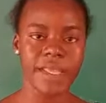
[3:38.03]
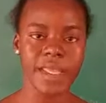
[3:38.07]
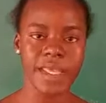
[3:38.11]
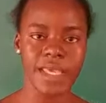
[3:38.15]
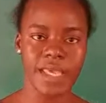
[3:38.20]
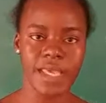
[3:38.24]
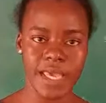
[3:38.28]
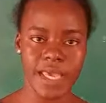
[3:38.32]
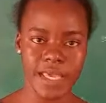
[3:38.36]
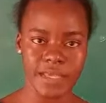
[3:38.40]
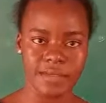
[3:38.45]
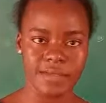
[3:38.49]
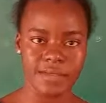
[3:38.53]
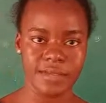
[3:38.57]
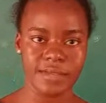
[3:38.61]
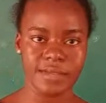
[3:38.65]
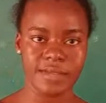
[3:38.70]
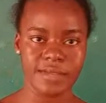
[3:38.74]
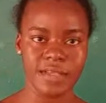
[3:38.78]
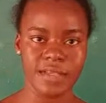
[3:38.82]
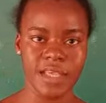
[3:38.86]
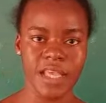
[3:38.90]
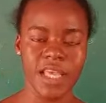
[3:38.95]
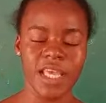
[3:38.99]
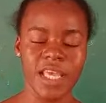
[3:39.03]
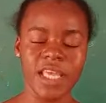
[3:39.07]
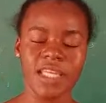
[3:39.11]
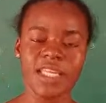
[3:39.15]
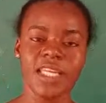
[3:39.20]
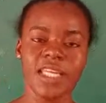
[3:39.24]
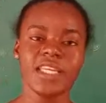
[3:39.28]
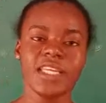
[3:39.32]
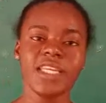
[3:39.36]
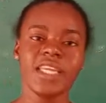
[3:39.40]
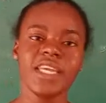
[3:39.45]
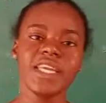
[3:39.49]
Yes,
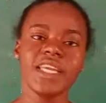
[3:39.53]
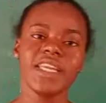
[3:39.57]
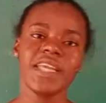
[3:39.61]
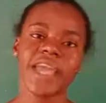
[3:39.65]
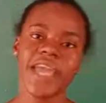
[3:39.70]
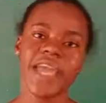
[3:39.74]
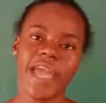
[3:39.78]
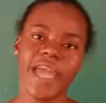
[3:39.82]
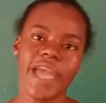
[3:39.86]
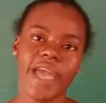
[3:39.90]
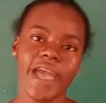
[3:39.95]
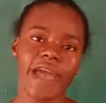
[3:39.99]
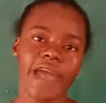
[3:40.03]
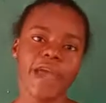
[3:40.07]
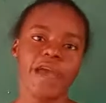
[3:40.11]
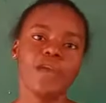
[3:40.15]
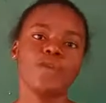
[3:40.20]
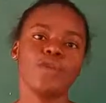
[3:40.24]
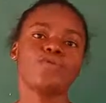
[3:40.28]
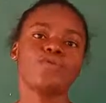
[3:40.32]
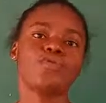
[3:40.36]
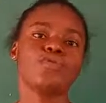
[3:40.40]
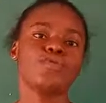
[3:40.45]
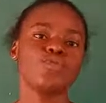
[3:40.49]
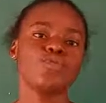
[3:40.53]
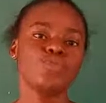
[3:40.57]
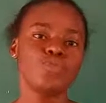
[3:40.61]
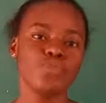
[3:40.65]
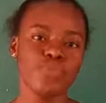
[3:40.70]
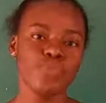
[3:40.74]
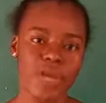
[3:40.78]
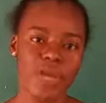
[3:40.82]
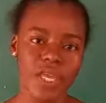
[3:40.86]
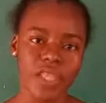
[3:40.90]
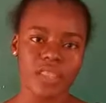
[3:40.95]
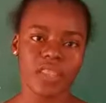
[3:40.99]
they need air to
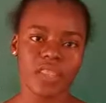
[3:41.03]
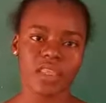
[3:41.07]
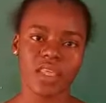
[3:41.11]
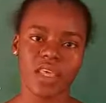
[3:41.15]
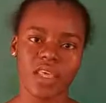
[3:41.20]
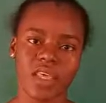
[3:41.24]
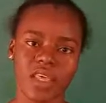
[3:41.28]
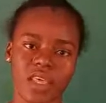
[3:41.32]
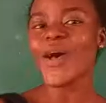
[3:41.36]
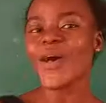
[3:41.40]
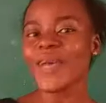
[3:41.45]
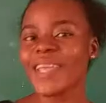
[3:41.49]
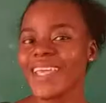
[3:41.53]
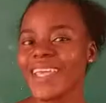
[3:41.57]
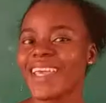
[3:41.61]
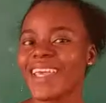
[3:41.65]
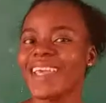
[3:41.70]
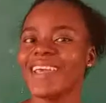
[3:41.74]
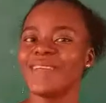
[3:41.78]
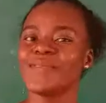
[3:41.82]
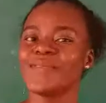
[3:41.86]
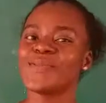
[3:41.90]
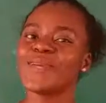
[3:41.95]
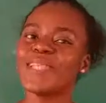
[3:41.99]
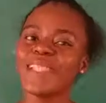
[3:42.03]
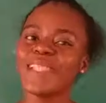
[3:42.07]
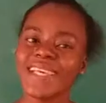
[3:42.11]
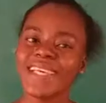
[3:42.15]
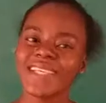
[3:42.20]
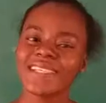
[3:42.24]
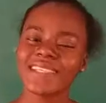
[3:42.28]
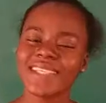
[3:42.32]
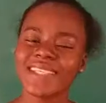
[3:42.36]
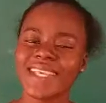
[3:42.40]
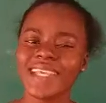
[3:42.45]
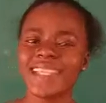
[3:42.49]
breathe. Okay, so
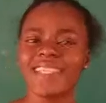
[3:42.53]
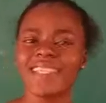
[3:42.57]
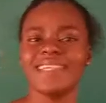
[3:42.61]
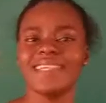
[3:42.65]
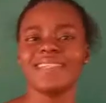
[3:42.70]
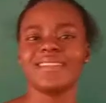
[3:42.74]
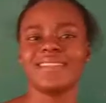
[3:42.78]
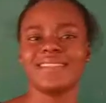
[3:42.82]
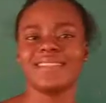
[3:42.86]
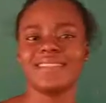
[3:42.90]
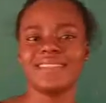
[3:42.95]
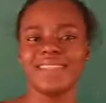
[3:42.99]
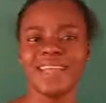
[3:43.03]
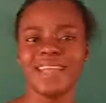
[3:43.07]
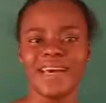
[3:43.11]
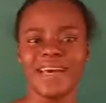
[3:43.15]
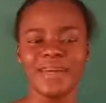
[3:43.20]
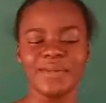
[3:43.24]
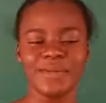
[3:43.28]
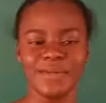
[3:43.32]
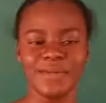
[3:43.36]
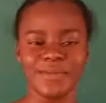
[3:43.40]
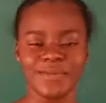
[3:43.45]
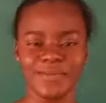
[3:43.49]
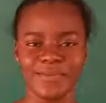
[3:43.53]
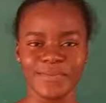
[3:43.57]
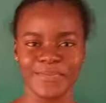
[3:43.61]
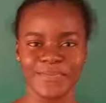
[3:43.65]
let's take this scenario.